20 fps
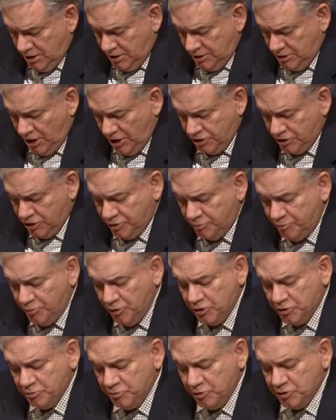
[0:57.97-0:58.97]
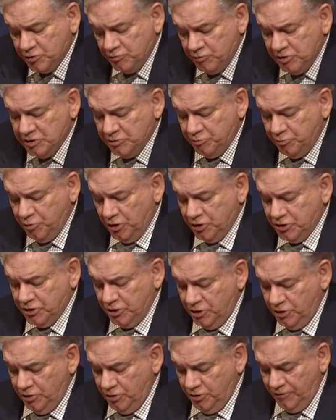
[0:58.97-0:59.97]
Dr. Caputo's most recent books
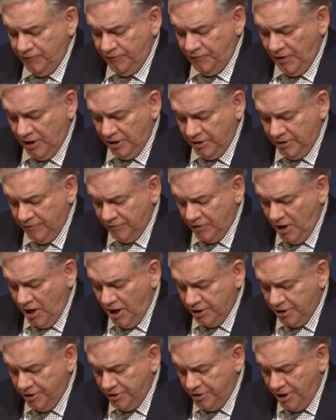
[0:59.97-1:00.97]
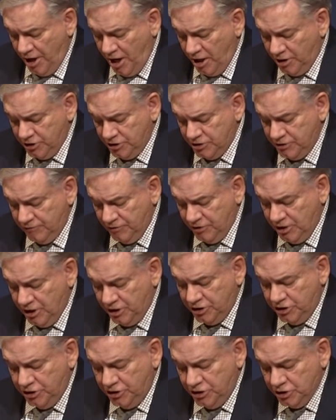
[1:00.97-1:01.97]
include The Folly of God, A Theology of the
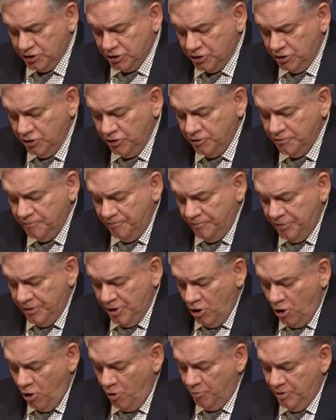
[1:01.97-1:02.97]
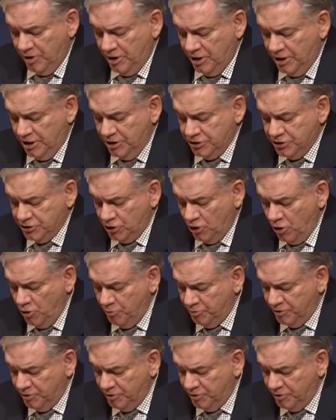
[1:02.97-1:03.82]
Unconditional, Hoping Against Hope,